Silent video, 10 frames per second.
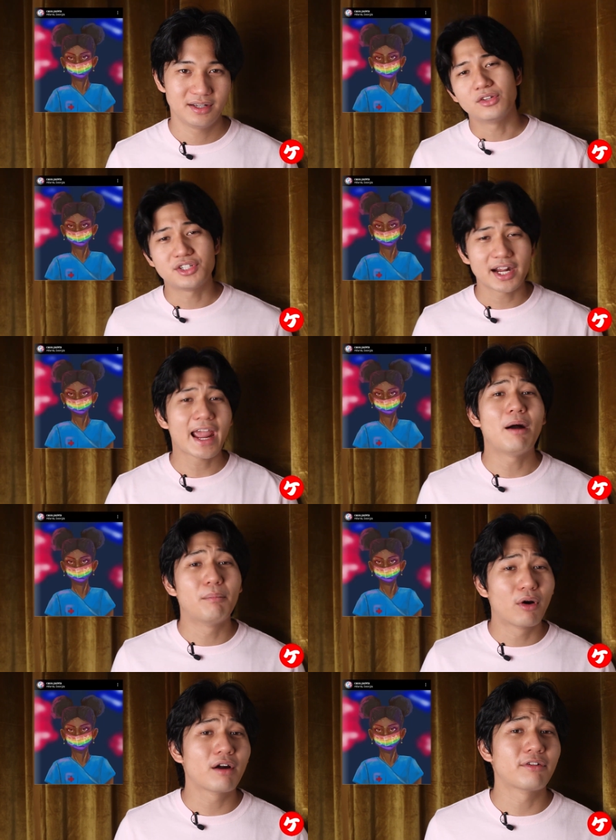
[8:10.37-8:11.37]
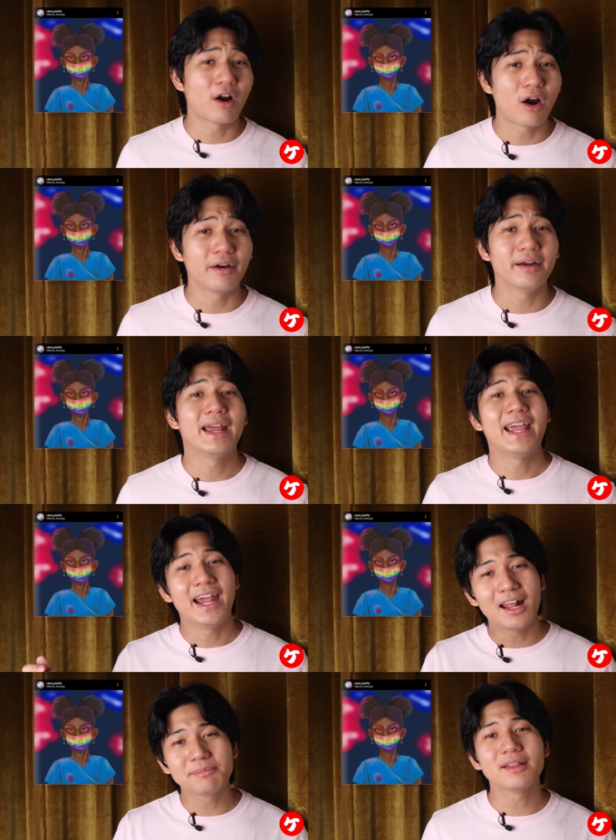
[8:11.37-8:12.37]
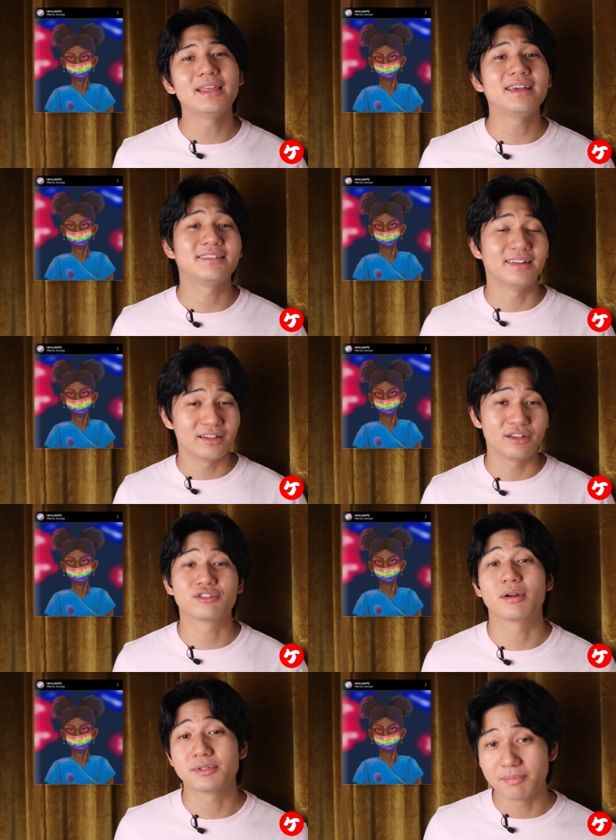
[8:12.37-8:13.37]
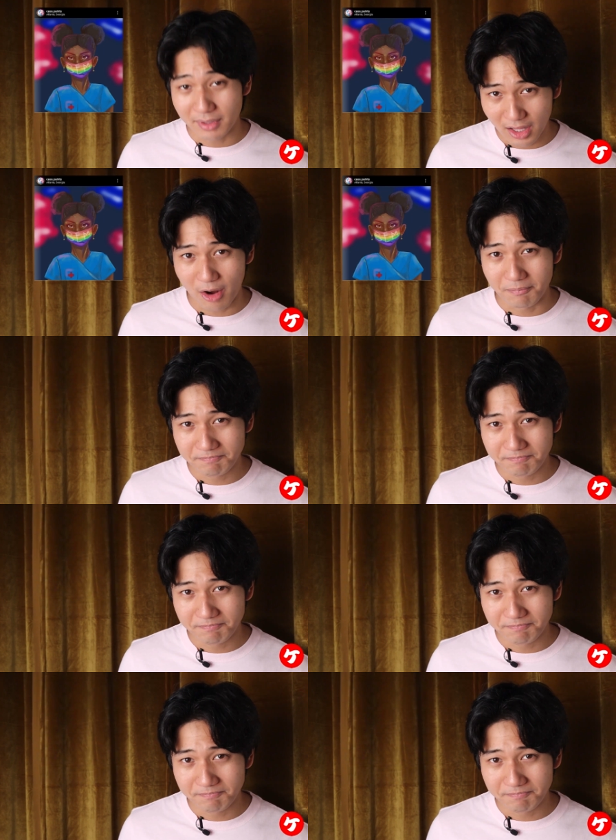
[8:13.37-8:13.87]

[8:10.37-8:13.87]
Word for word: To check out more of her art, hit up the links in the description below.